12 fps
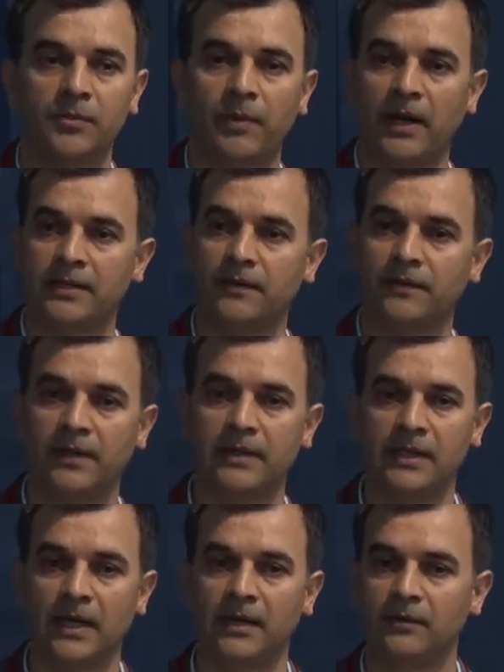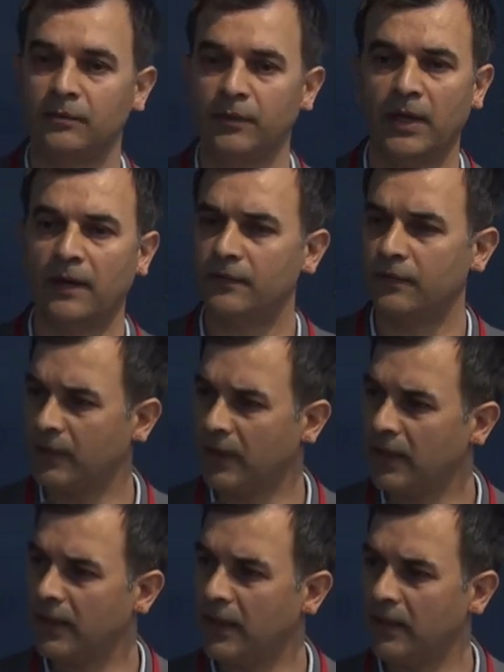part of India, we have
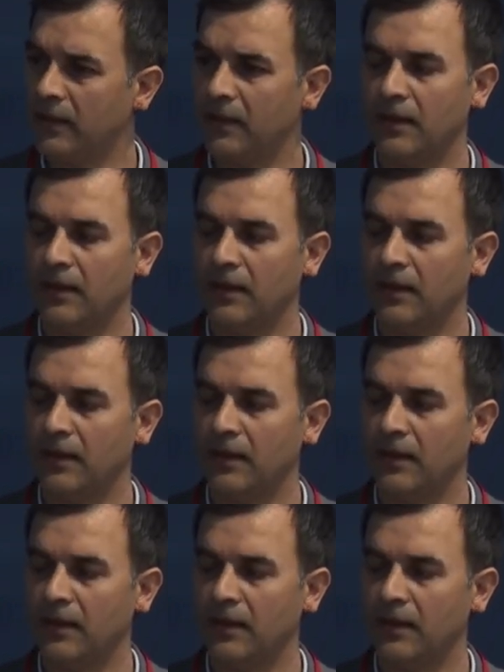really